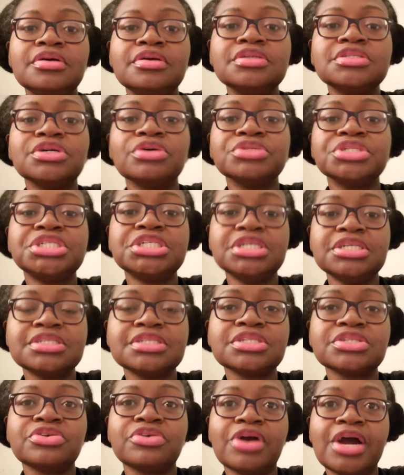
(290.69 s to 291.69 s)
So
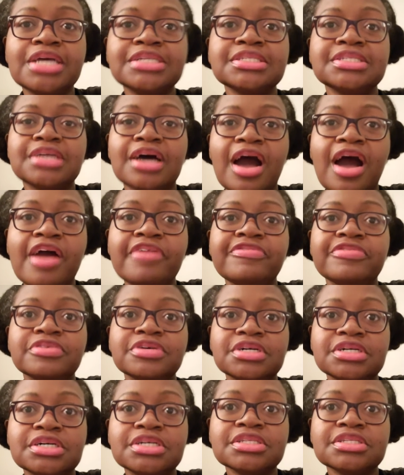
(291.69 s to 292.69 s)
Jesus Christ died for
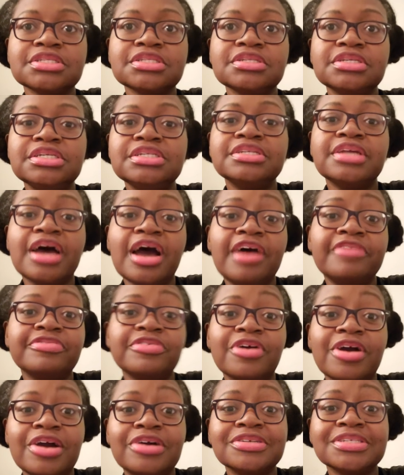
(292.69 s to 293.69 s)
us. He died
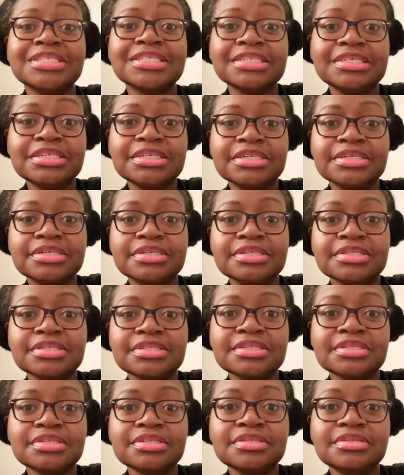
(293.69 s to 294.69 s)
for our
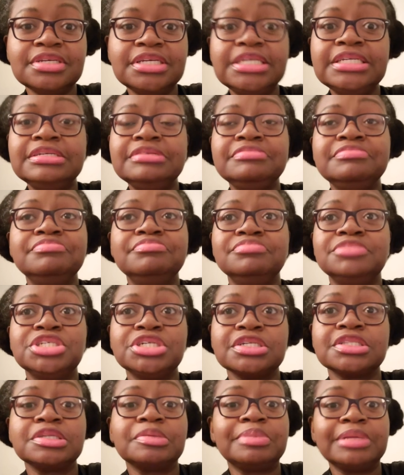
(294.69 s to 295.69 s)
sins. He
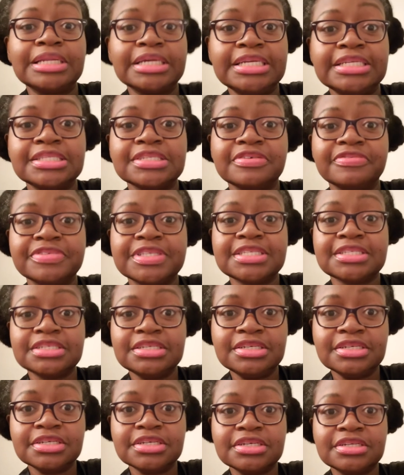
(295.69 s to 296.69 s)
took the place of
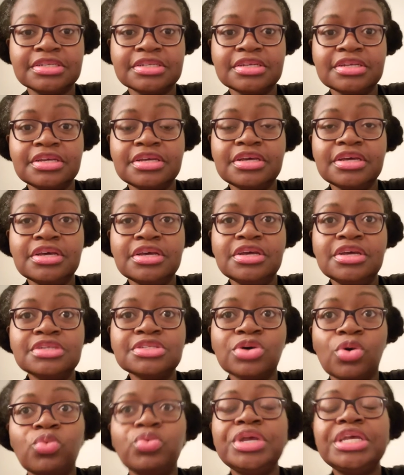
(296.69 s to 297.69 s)
sin
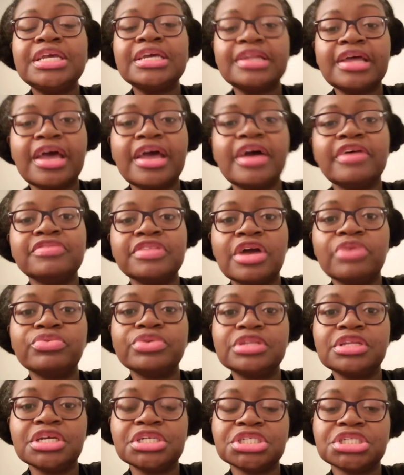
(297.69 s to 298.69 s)
so we could have that
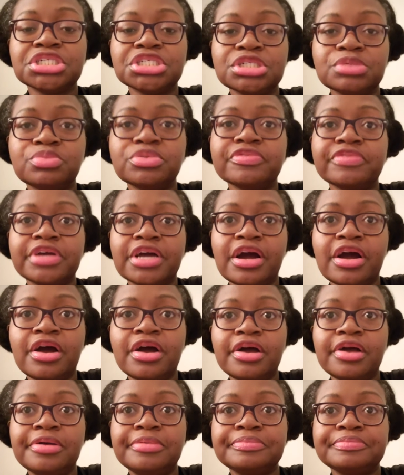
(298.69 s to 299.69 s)
relationship with
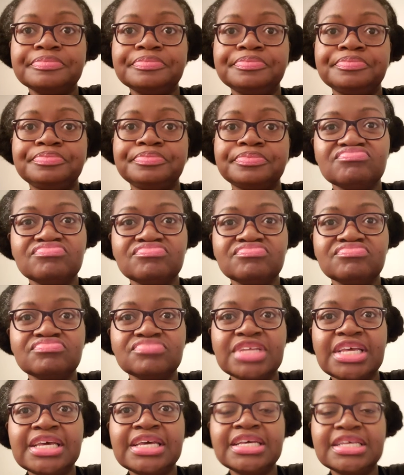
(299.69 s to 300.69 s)
God.
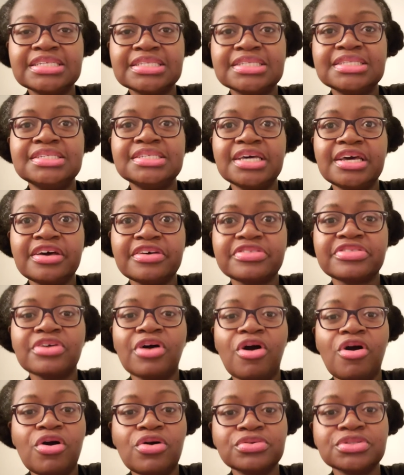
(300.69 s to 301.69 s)
His death
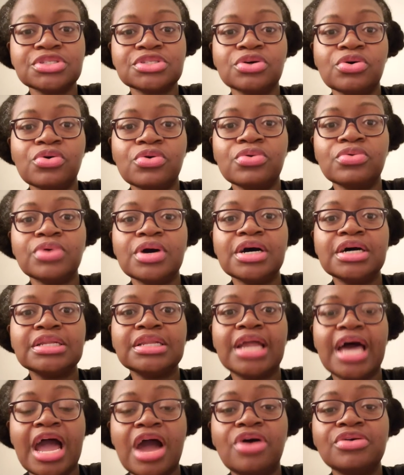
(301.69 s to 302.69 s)
also
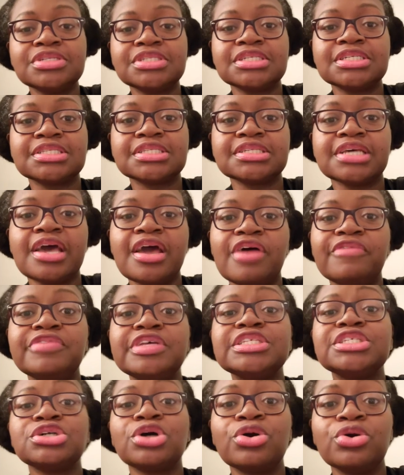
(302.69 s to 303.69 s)
allows us to have
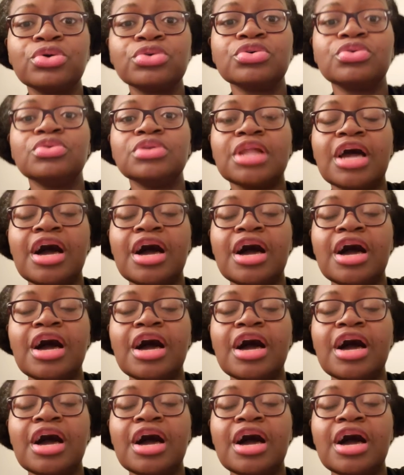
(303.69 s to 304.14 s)
eternal